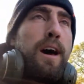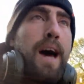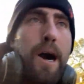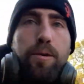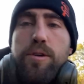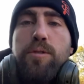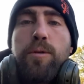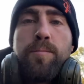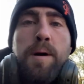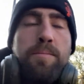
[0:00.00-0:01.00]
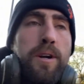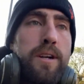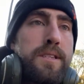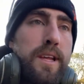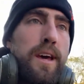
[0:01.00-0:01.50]
How will you remember
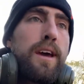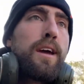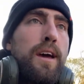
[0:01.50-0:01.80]
today?